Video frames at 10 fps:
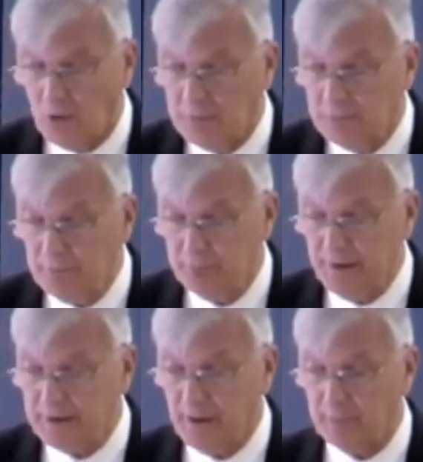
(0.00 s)
pick
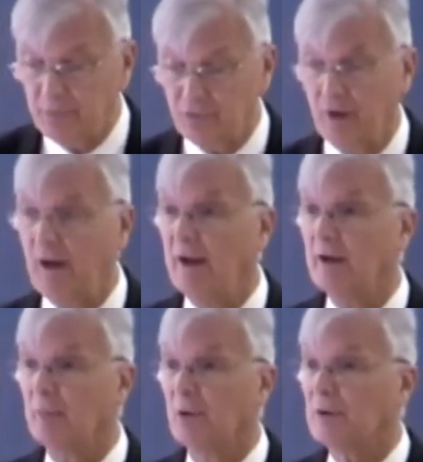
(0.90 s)
up, say, a
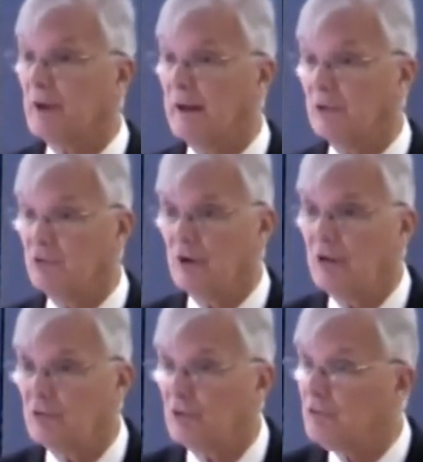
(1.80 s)
book like
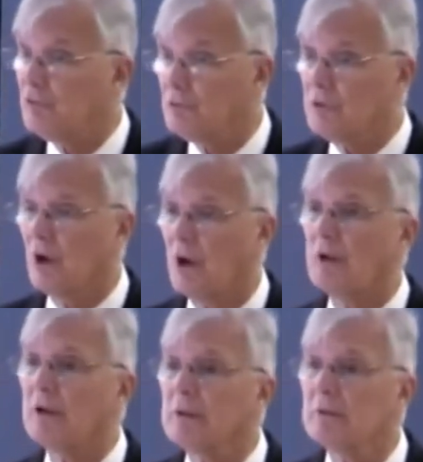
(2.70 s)
Jesus Calling,
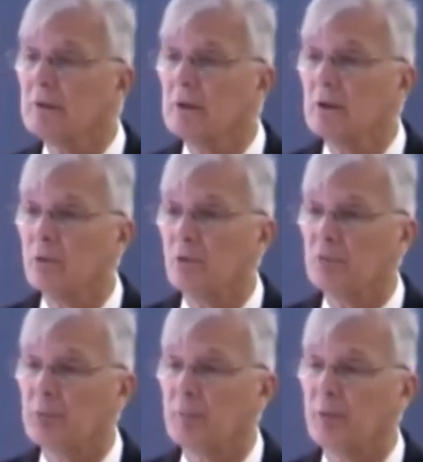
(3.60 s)
which
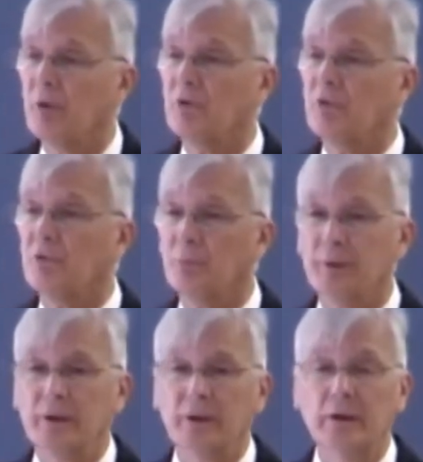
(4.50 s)
purports to
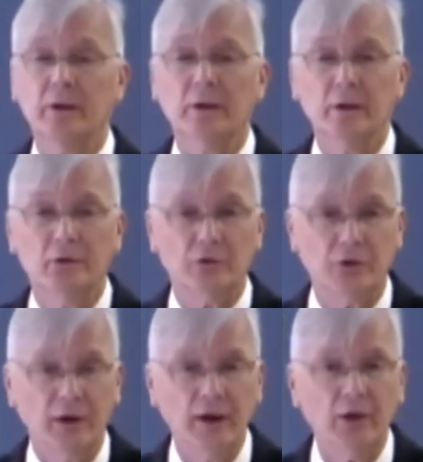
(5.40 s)
be
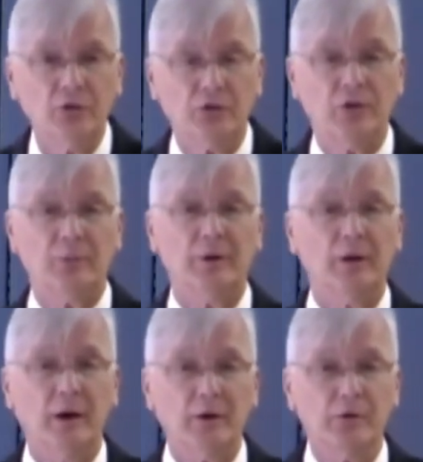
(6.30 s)
sayings that have been
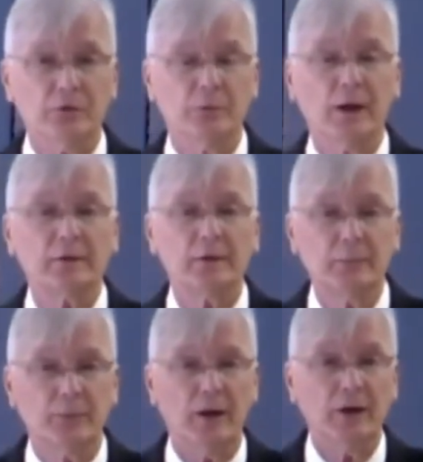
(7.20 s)
uttered directly
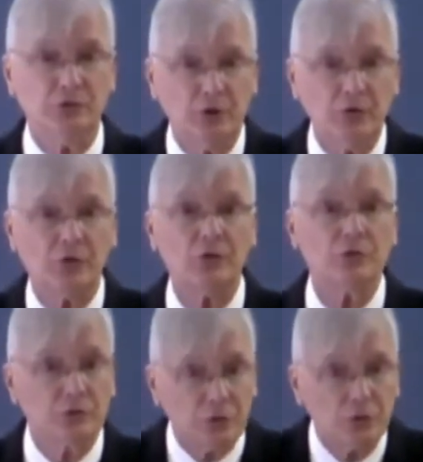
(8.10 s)
by Jesus
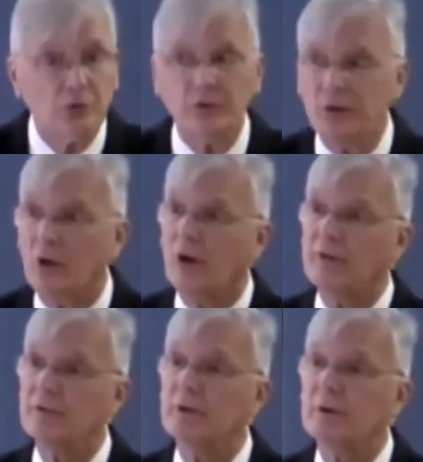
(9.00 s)
to the
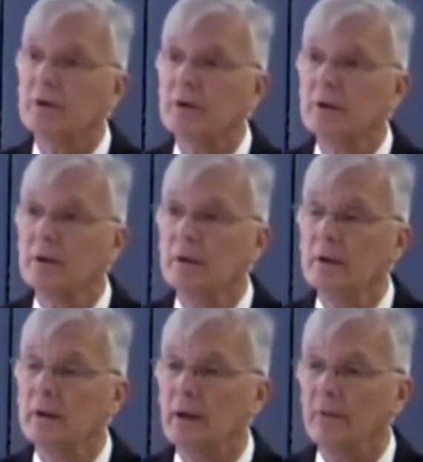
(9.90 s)
author
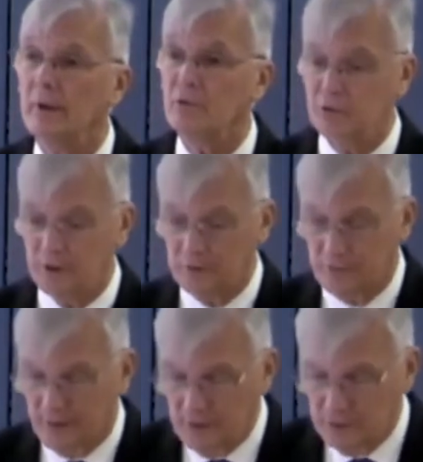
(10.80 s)
and that she
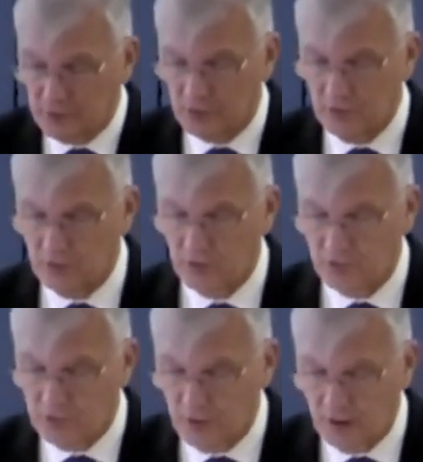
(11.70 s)
then turns and
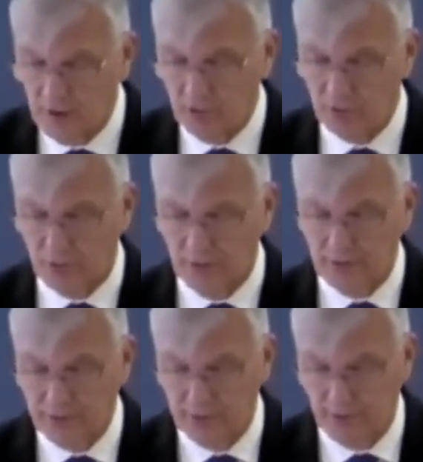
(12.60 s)
shares with
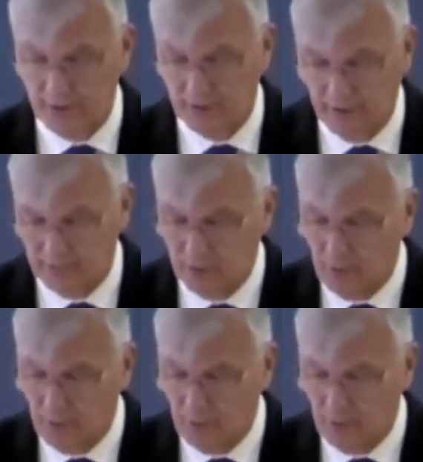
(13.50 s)
everyone.